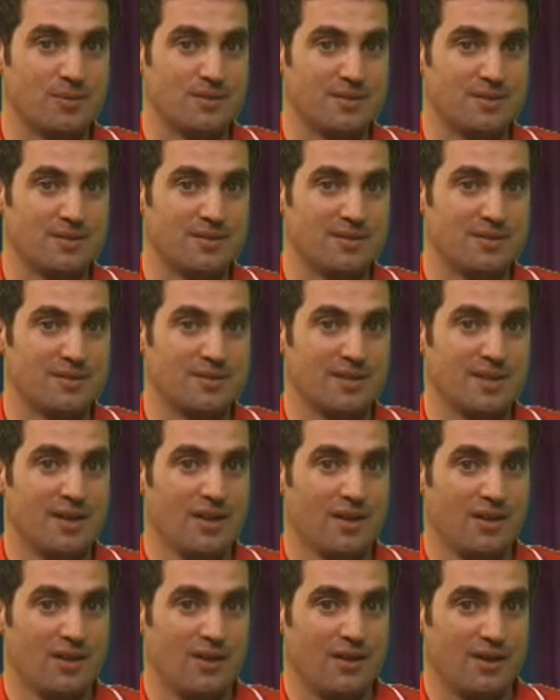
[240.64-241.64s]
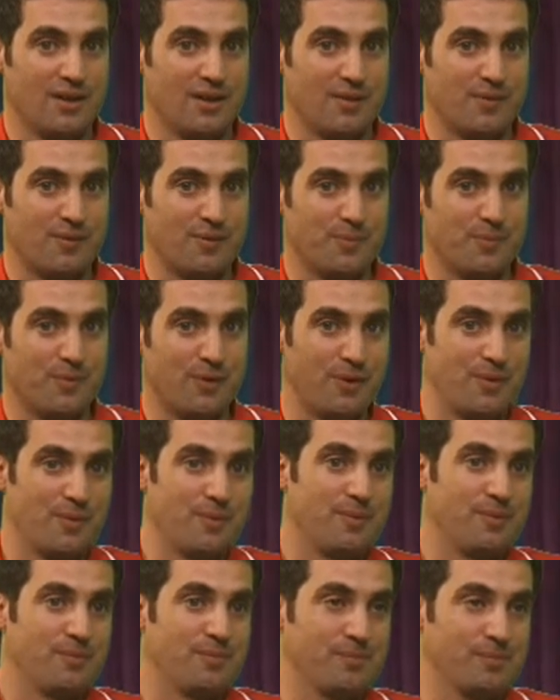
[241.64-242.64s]
As I know from my
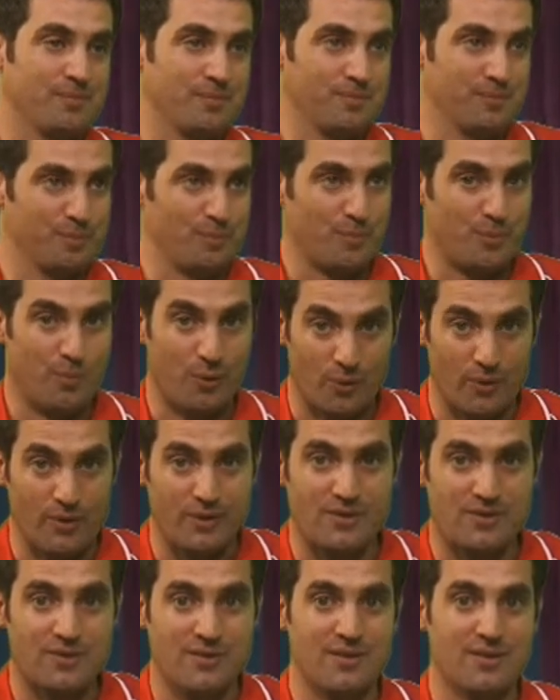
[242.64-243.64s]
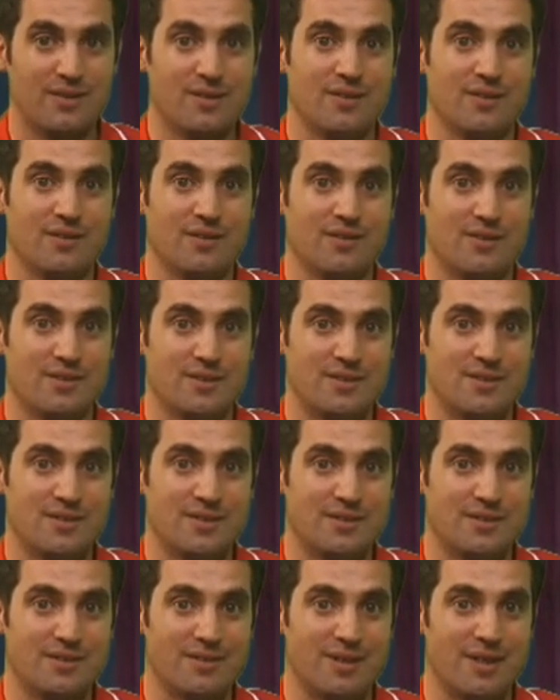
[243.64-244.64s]
point there, I'd like
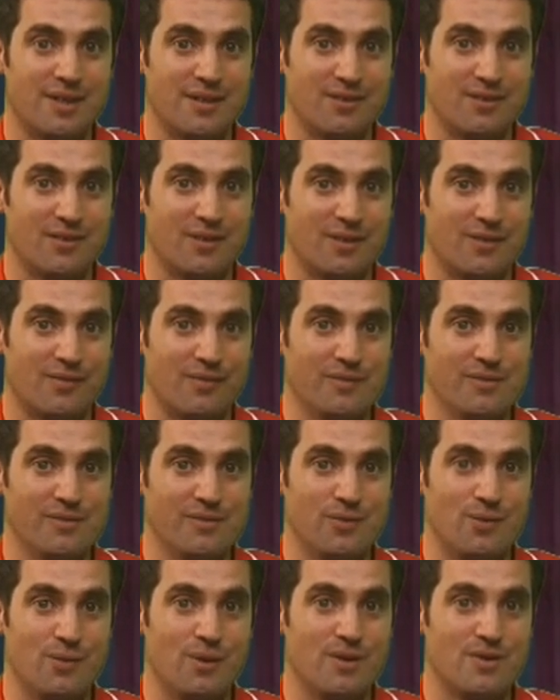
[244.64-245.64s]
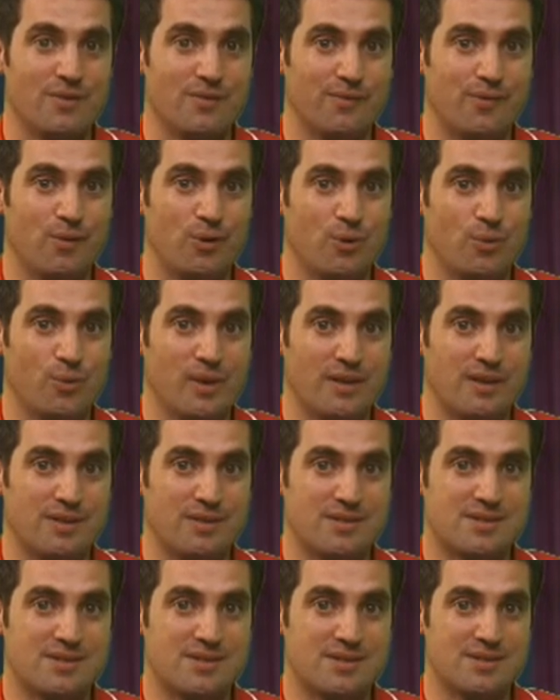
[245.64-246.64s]
to get like 3 to 4
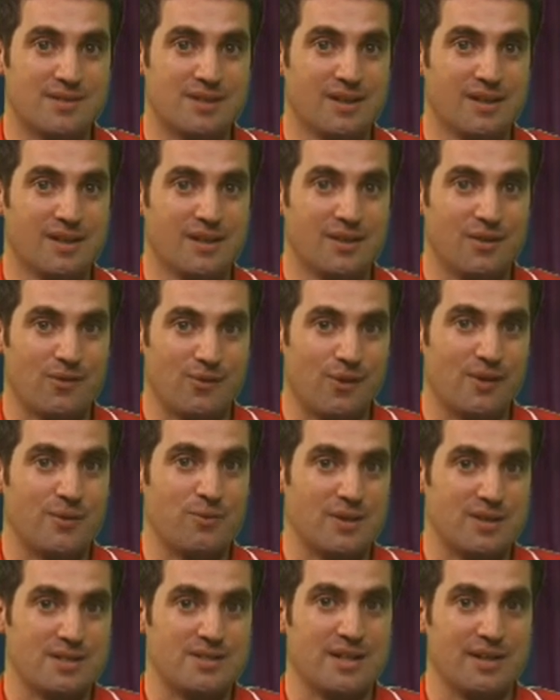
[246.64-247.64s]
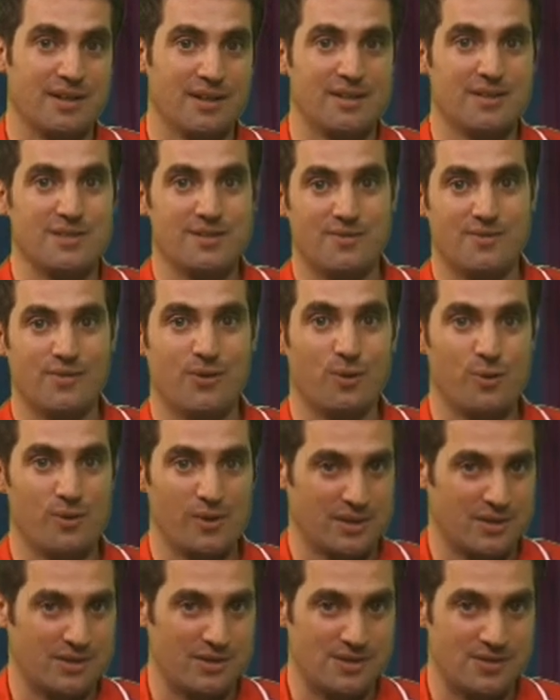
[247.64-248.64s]
weeks, 3 weeks at least. 4
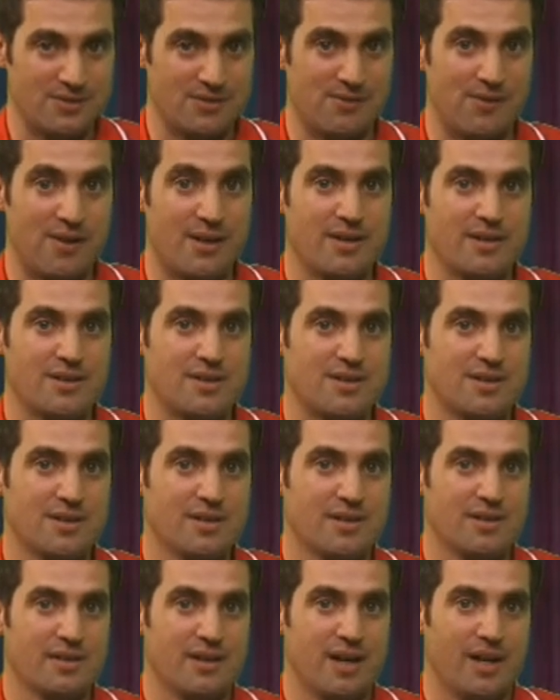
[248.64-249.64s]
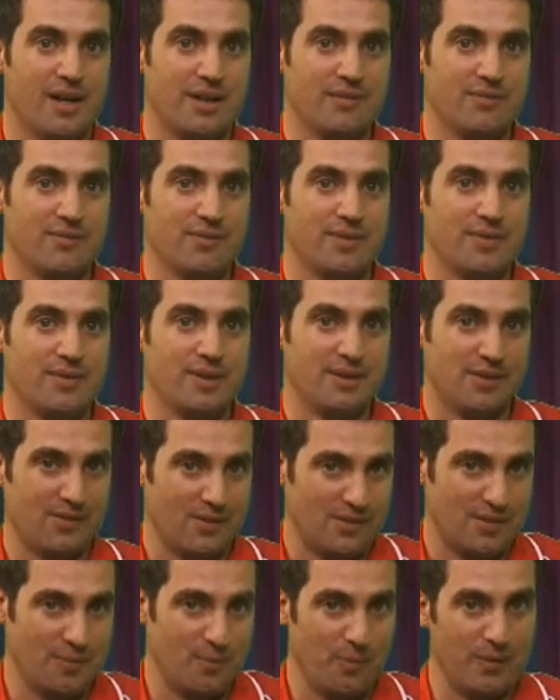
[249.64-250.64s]
weeks is great, and from there I
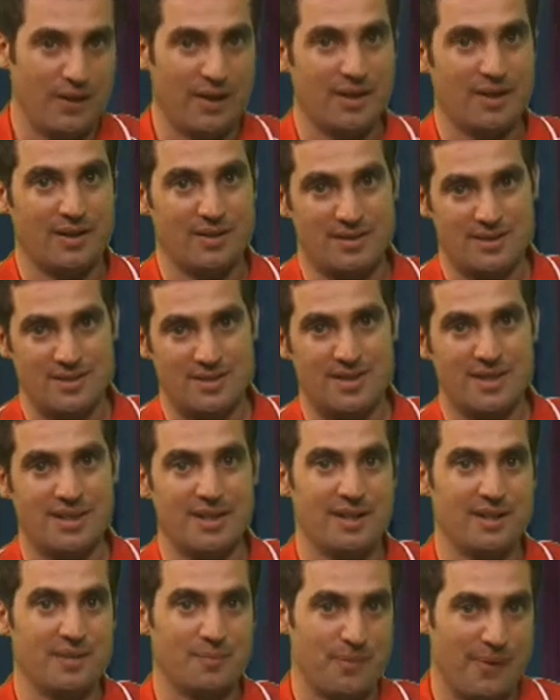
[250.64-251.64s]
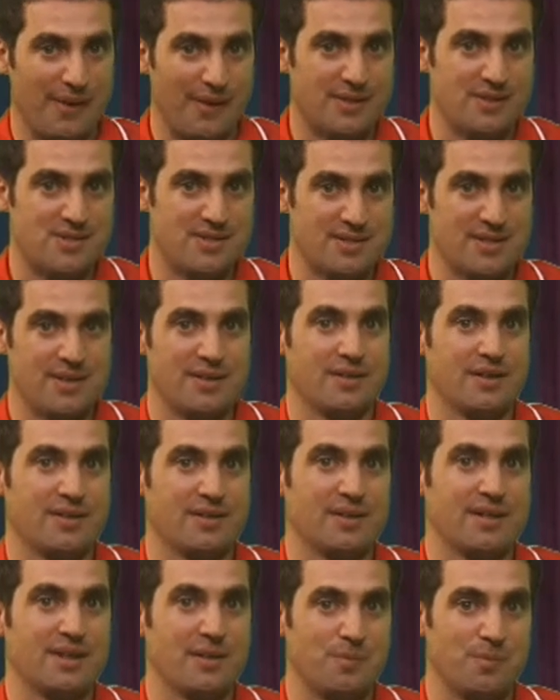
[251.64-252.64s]
can plan to send out the packages that I need
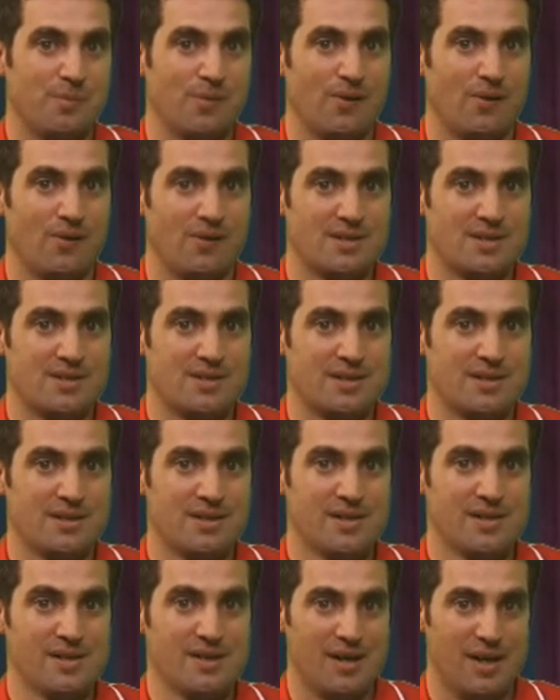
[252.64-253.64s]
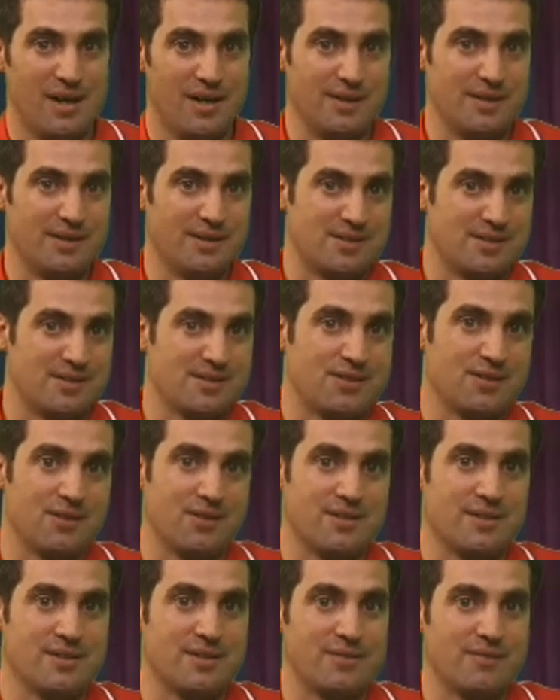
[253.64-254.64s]
to get priced, and then
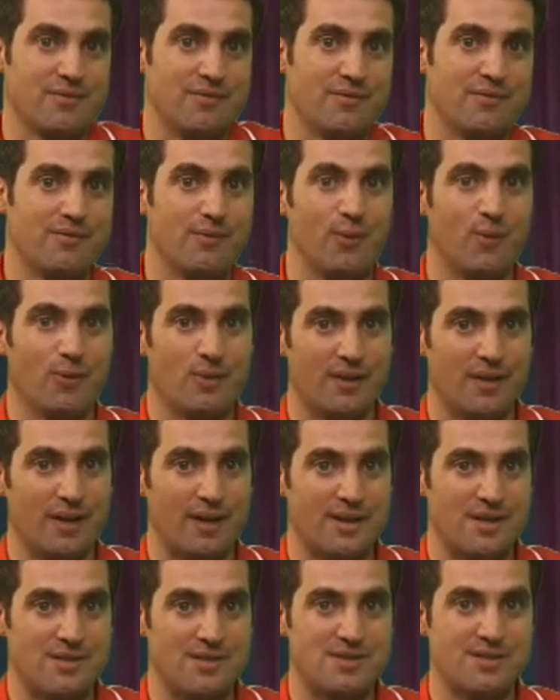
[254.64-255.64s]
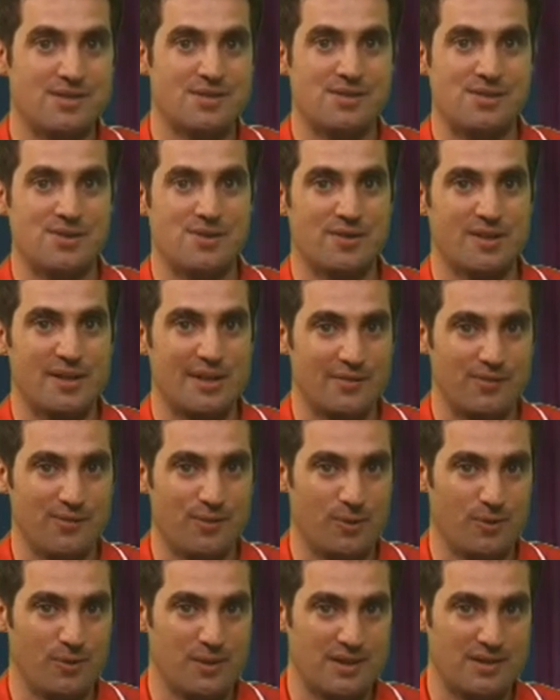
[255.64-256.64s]
slot in 4 days during that
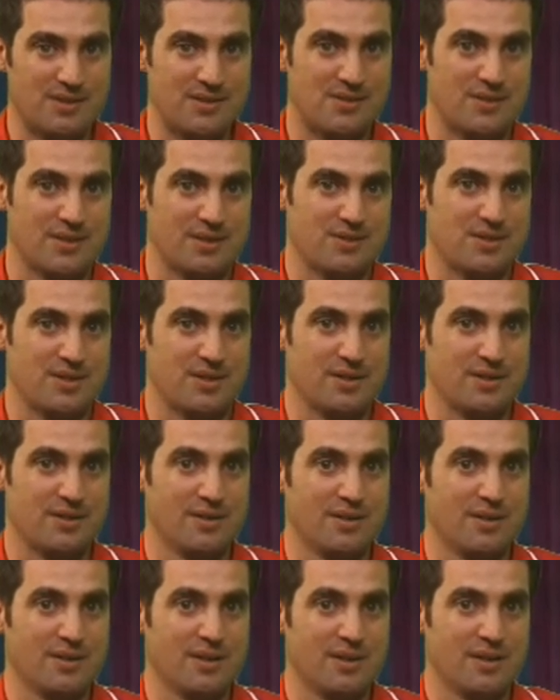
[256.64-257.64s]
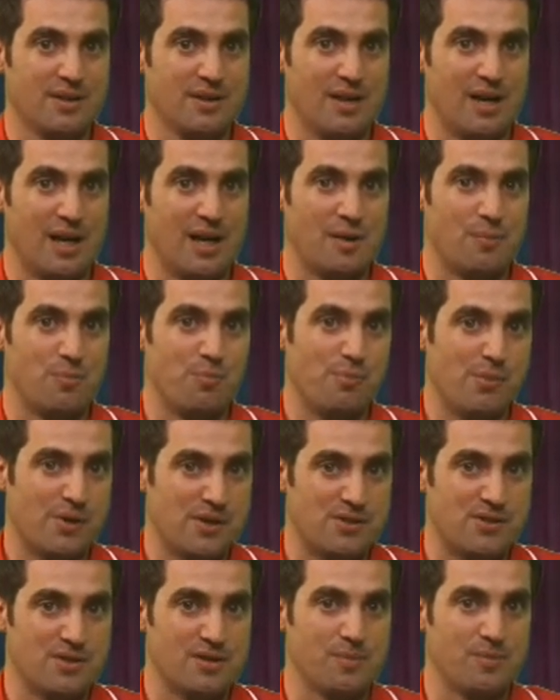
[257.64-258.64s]
4 weeks to actually
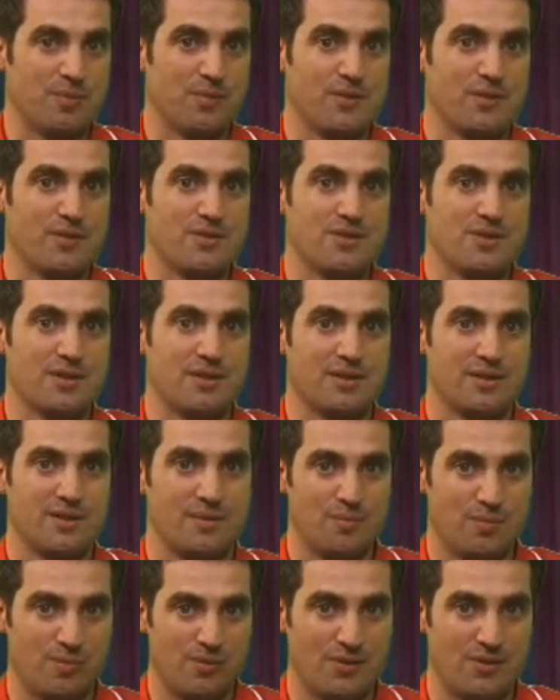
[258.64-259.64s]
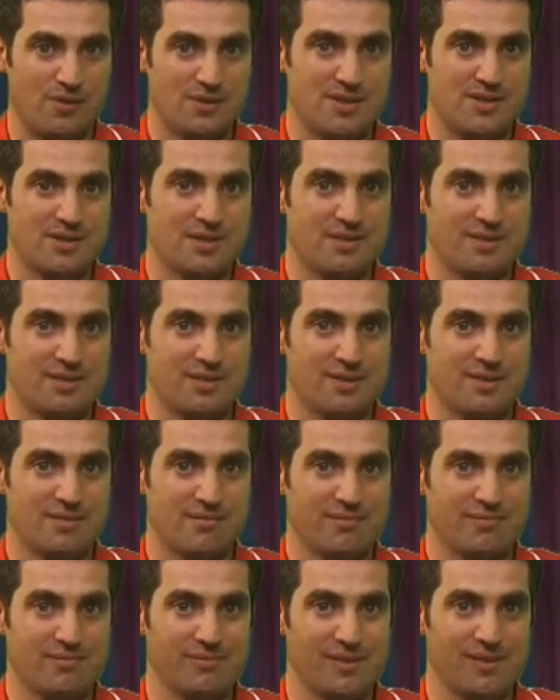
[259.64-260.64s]
measure the project and price it, and
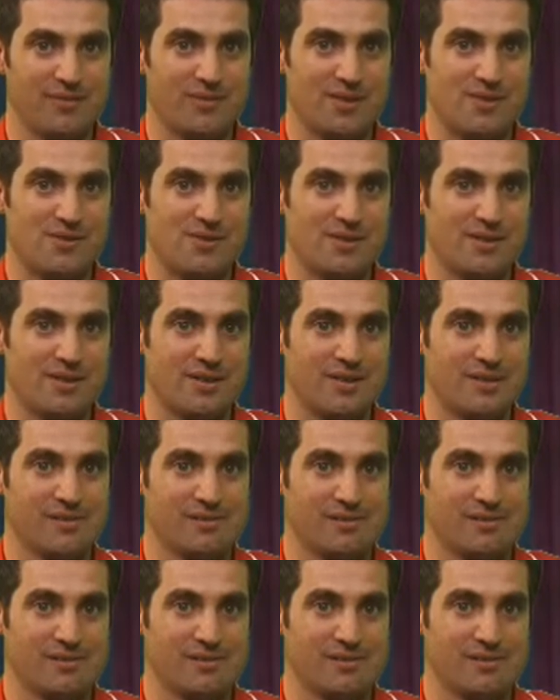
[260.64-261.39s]
then eventually